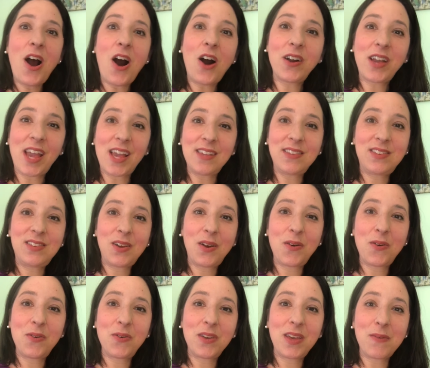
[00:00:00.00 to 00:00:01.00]
Okay,
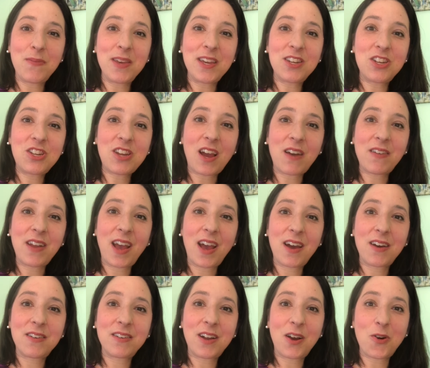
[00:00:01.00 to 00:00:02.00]
so give me a shout
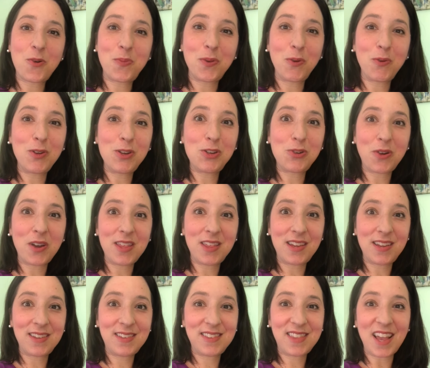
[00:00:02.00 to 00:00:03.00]
out. Hope you enjoy this.